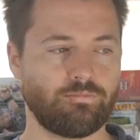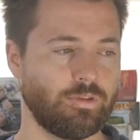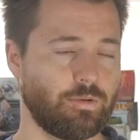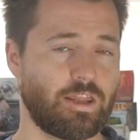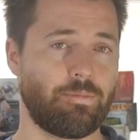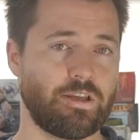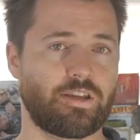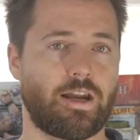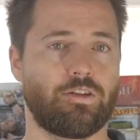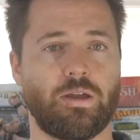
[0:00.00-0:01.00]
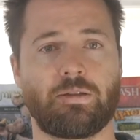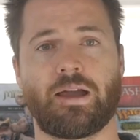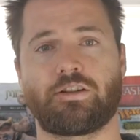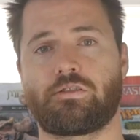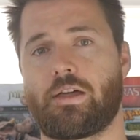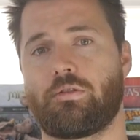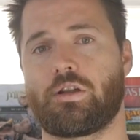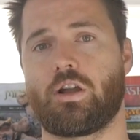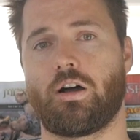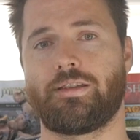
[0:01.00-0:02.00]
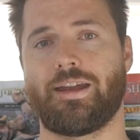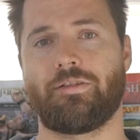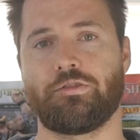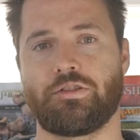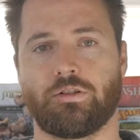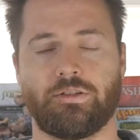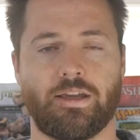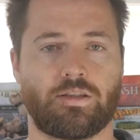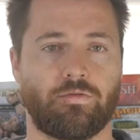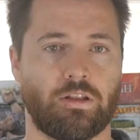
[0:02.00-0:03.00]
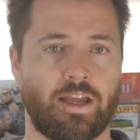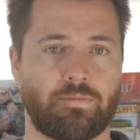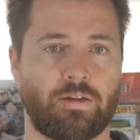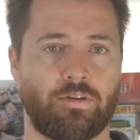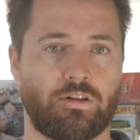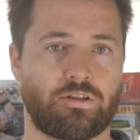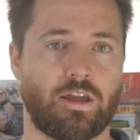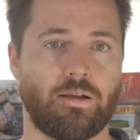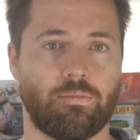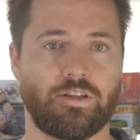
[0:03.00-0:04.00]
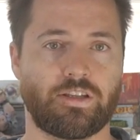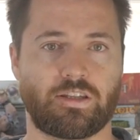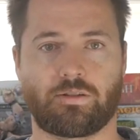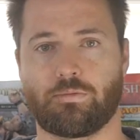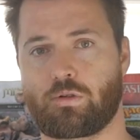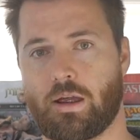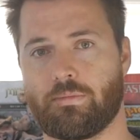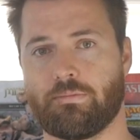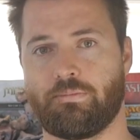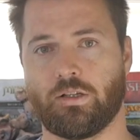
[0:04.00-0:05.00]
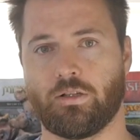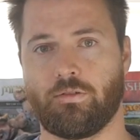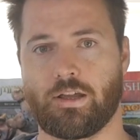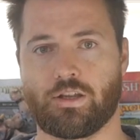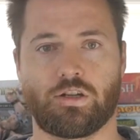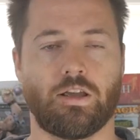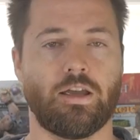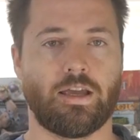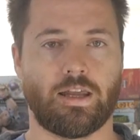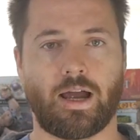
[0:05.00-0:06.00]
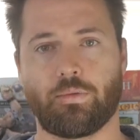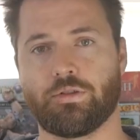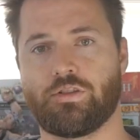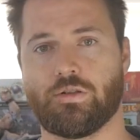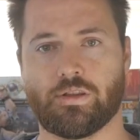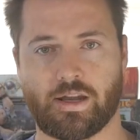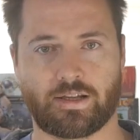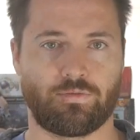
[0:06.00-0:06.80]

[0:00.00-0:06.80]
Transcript: With that being said, I do make Magic the Gathering content every single day, so if you like my videos, please hit the subscribe button, bell notification, and I will see you in the next